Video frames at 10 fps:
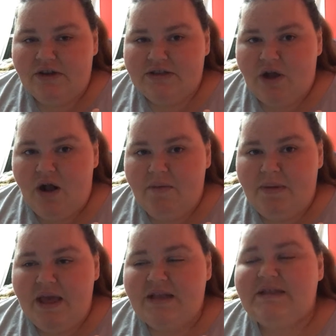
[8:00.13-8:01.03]
his
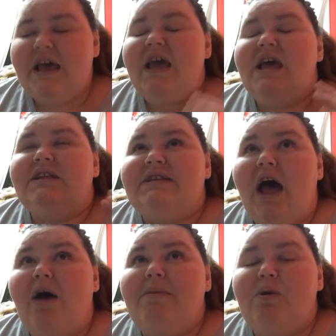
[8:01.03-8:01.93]
armpits.
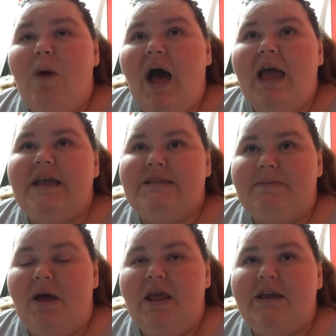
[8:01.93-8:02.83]
Tell me why it
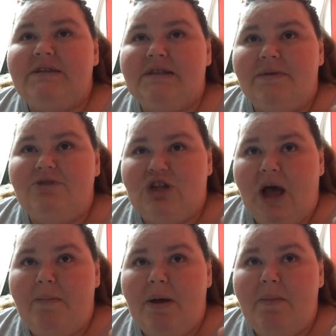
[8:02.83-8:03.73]
smelled like a sub
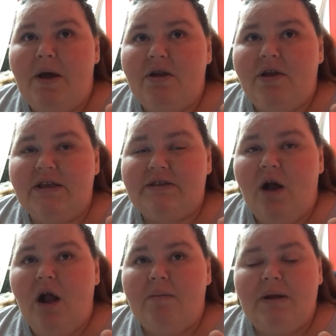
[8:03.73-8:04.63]
shop up under his
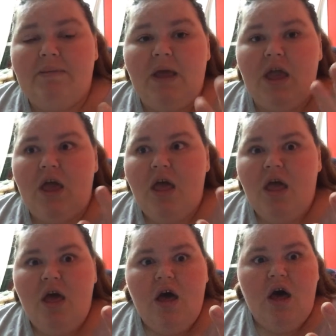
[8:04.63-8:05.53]
arm. And I'm like,
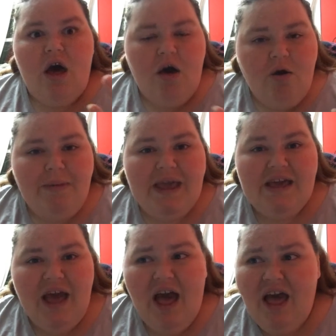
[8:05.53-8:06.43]
oh
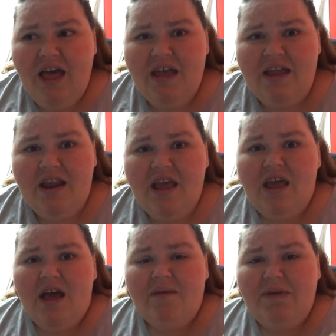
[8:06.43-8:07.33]
my God.
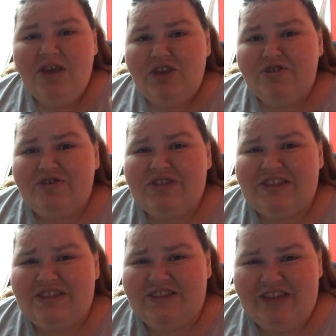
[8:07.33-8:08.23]
I'm like, you're
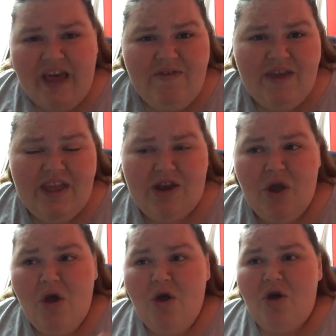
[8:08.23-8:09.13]
seven.
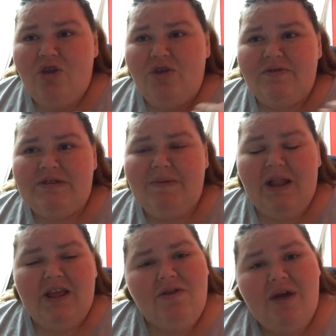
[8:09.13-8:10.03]
You smell
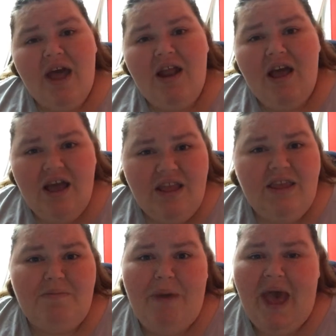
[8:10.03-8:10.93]
like you got an
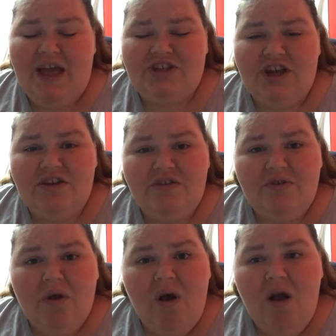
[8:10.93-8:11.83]
onion patch under
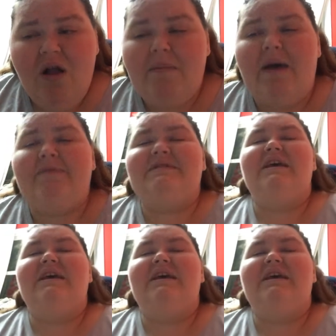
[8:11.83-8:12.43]
your arm. I was